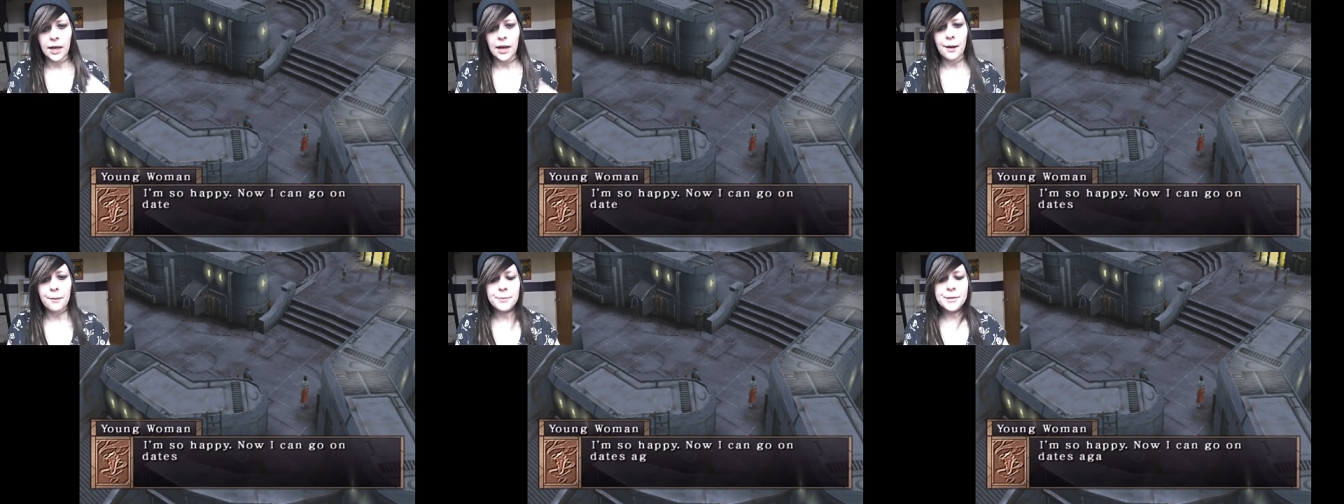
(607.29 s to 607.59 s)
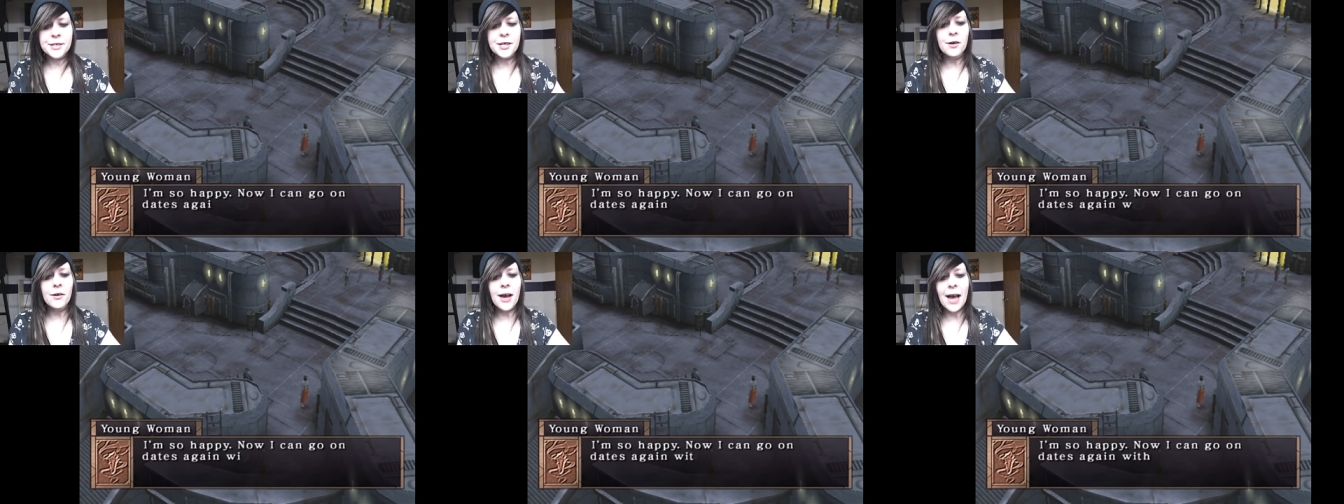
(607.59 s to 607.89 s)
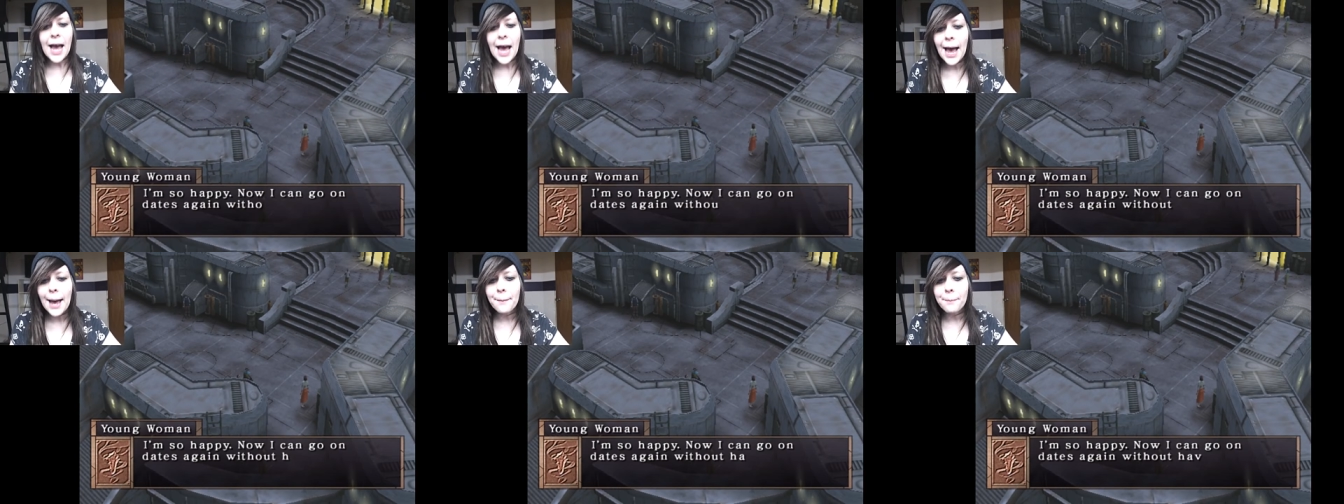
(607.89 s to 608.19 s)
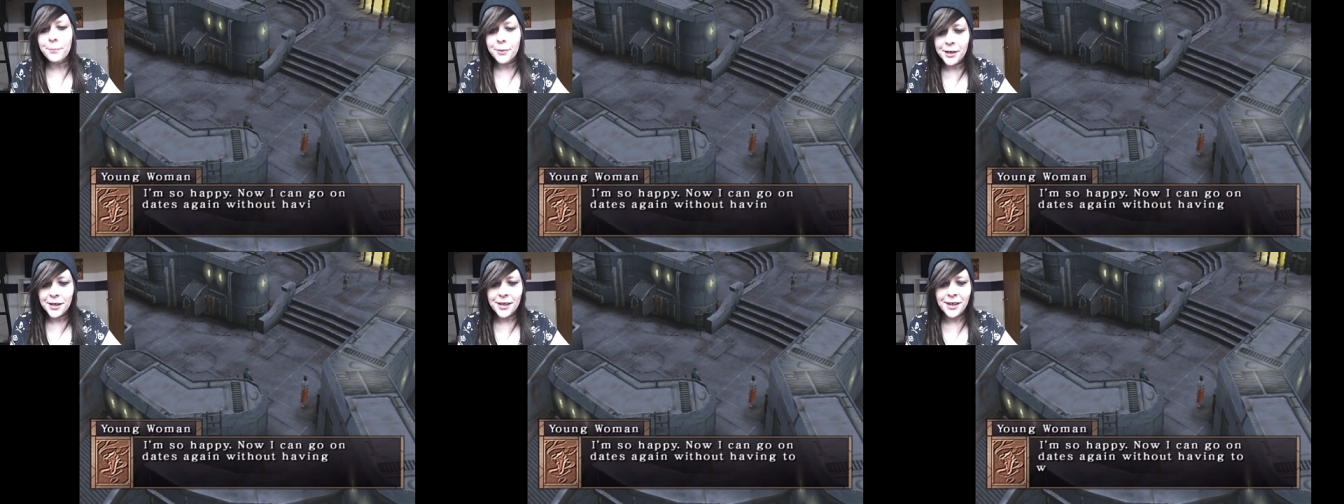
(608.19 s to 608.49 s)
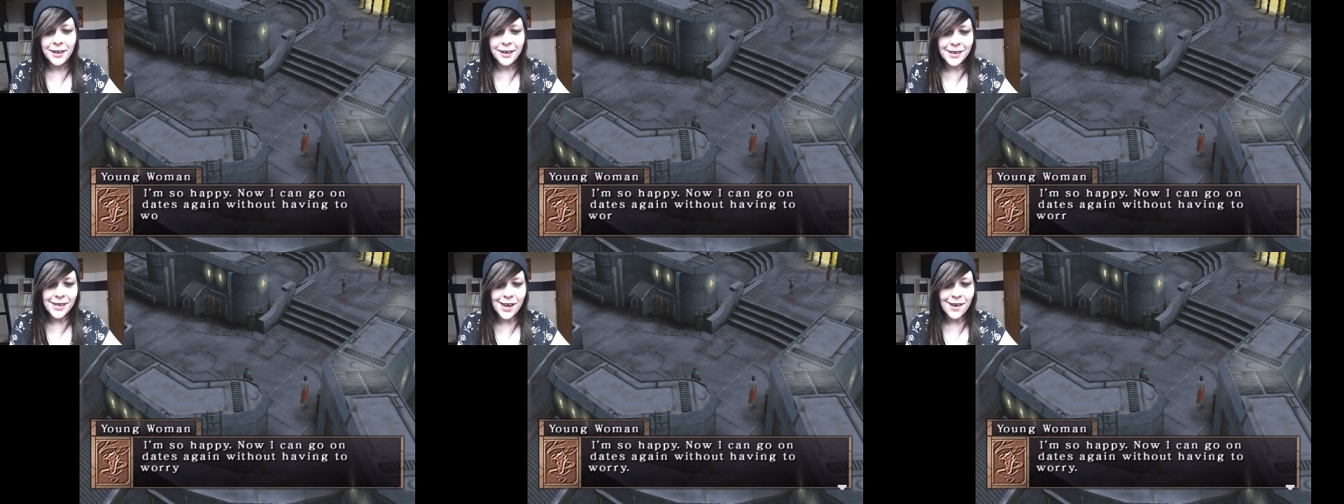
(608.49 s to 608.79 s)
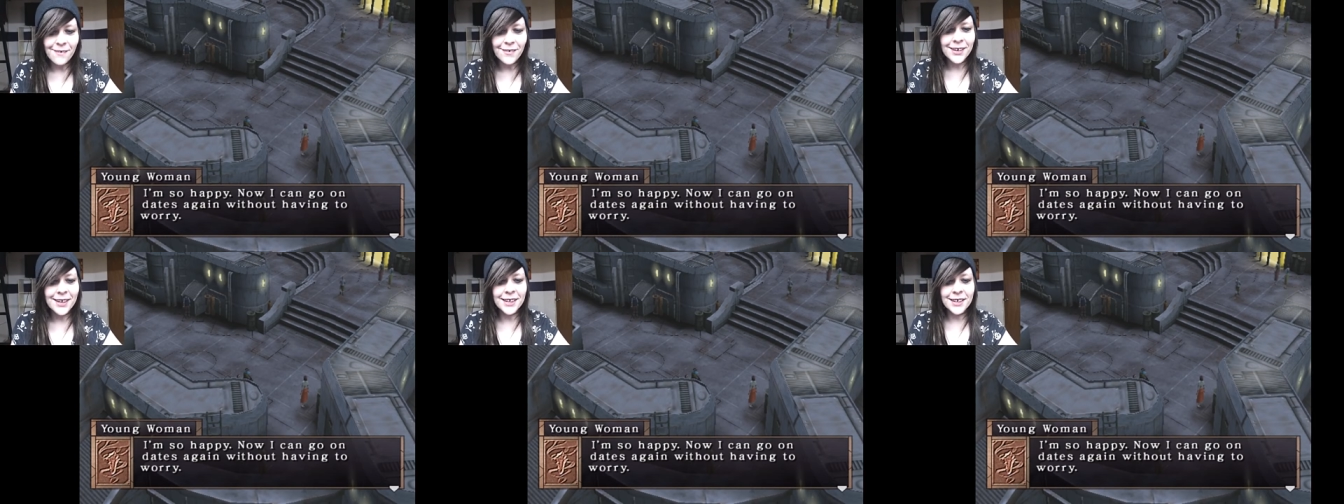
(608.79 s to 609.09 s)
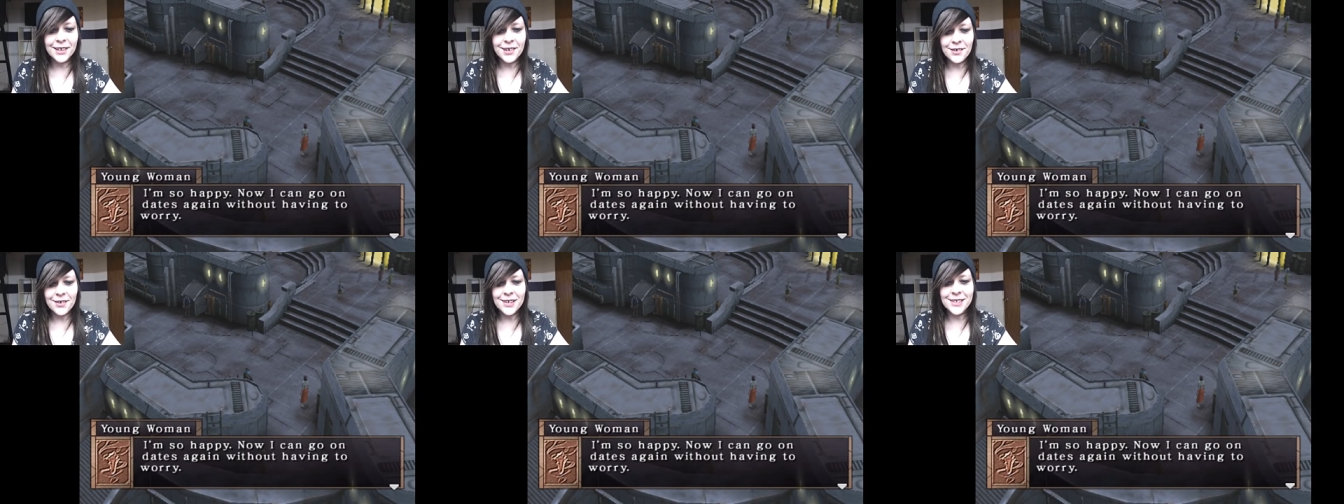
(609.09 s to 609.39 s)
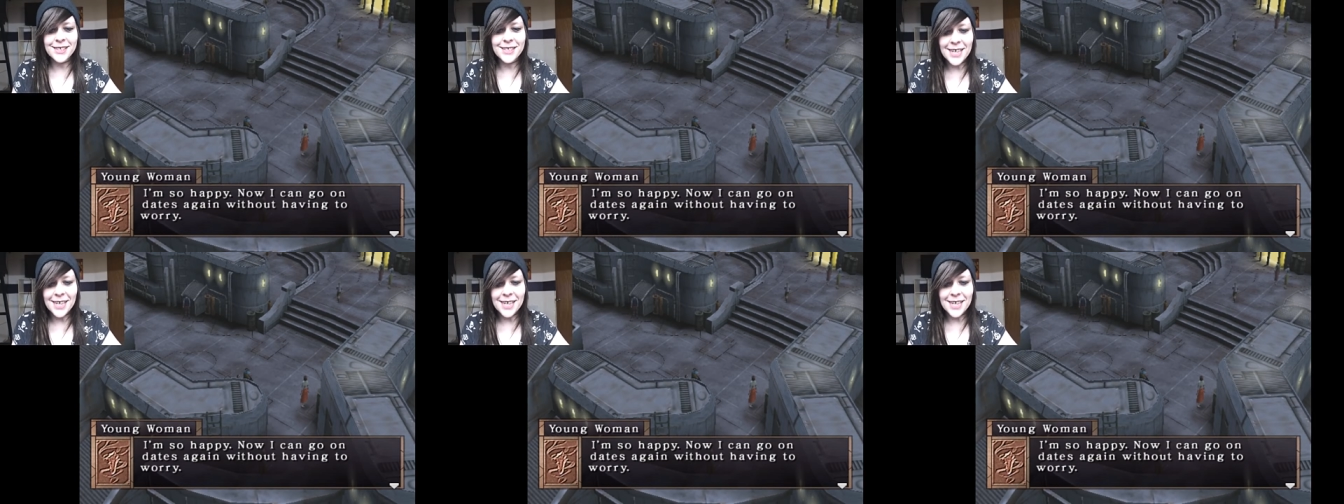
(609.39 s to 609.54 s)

I'm so happy! Now I can go on